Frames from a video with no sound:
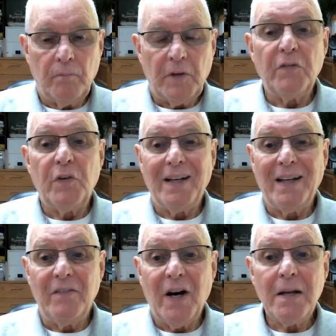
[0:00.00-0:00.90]
If I
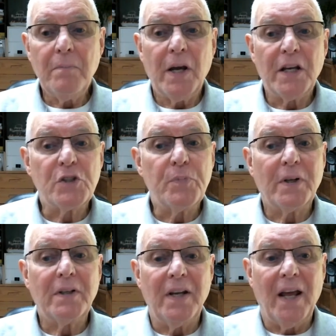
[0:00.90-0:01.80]
divide my
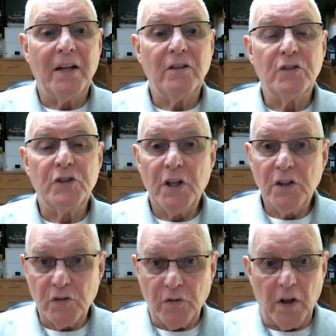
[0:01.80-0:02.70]
expected annual
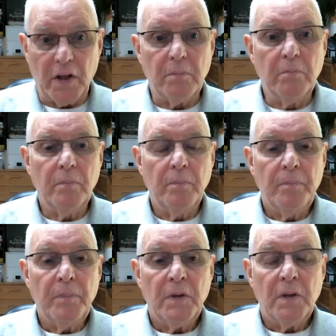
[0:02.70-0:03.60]
sales volume
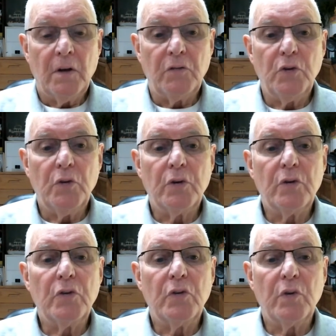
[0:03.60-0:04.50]
of
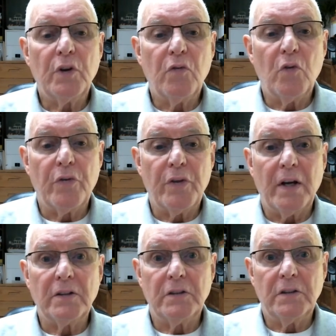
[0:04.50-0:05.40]

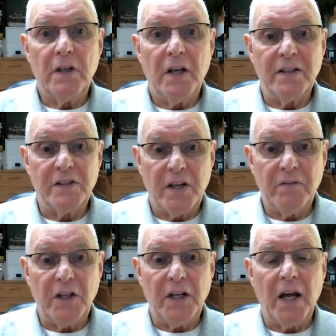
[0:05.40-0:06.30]

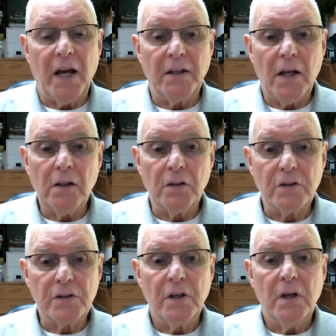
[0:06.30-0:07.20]

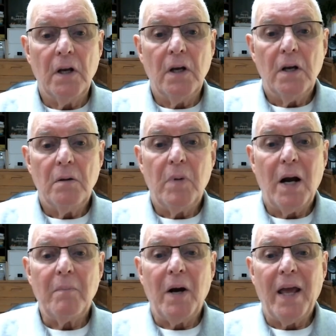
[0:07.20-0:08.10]
$224,079
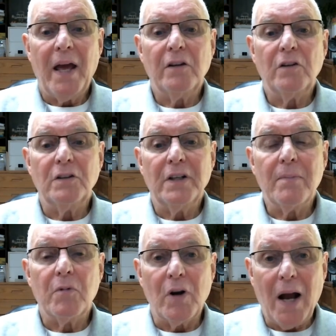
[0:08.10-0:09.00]
by my annual
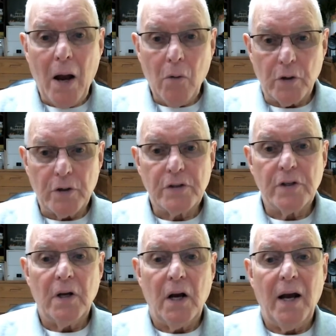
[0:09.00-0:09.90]
labor
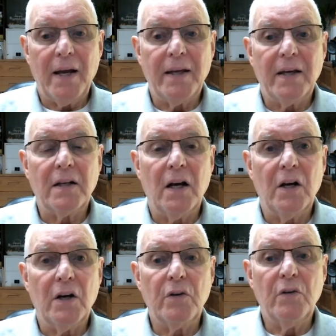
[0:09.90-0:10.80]
hours, I get
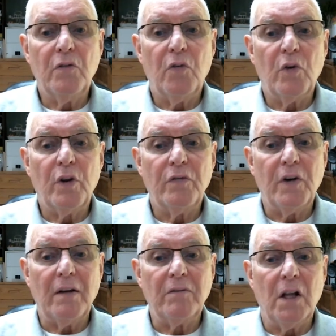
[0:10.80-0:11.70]

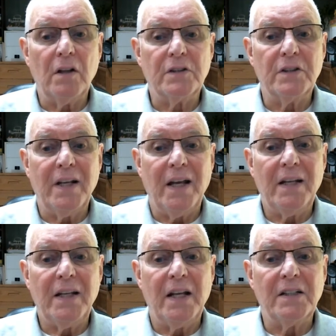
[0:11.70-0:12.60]

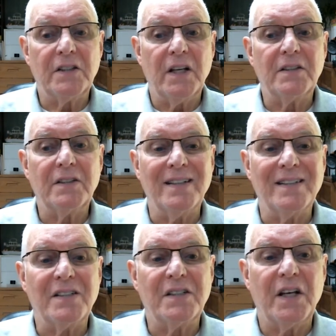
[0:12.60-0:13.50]
$145.88
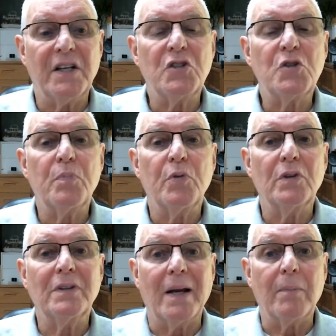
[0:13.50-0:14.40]
in sales per
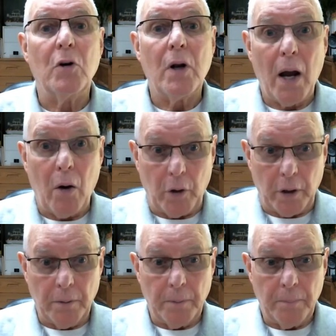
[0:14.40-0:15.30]
labor hour.